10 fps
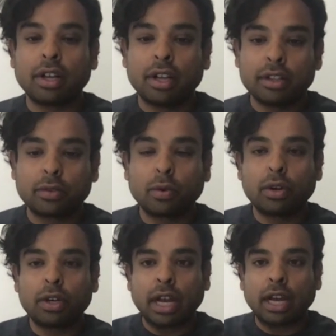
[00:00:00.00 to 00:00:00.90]
the
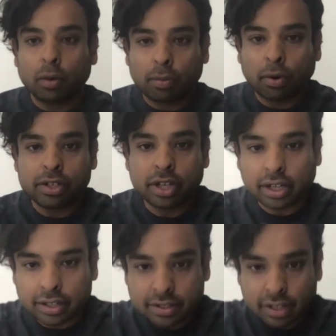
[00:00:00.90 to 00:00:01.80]
Google Tango
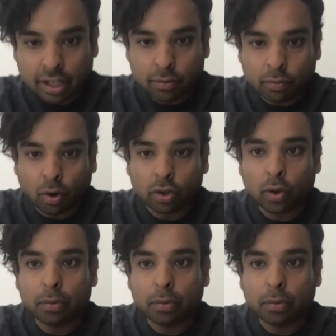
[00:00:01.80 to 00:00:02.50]
project and seeing what could